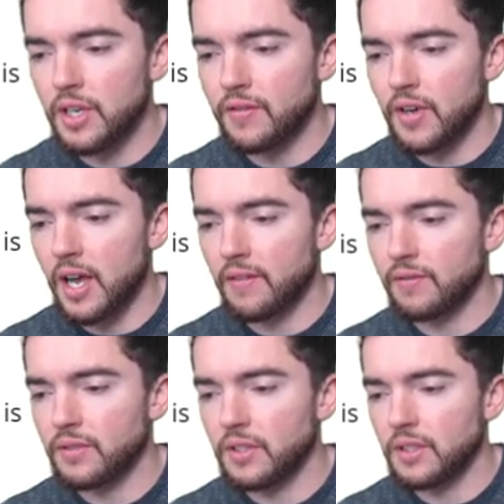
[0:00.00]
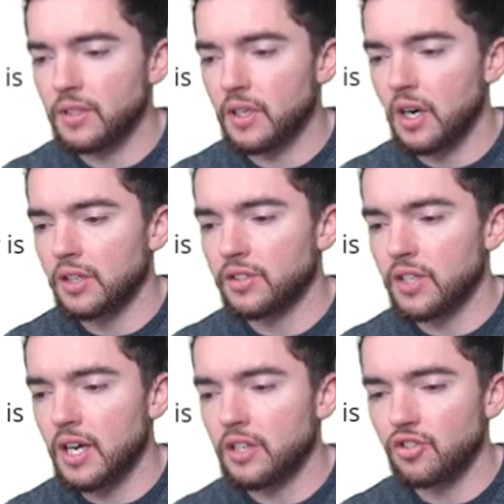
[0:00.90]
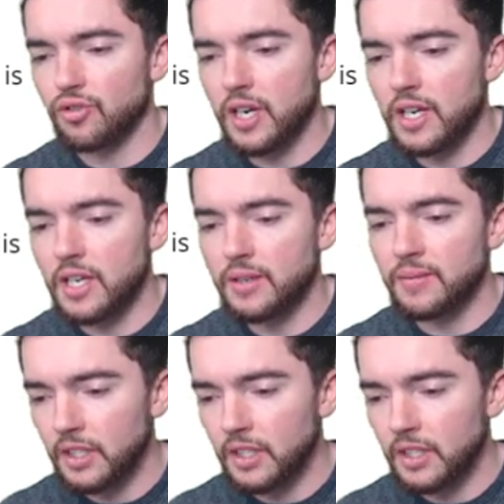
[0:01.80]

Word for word: have on-site training.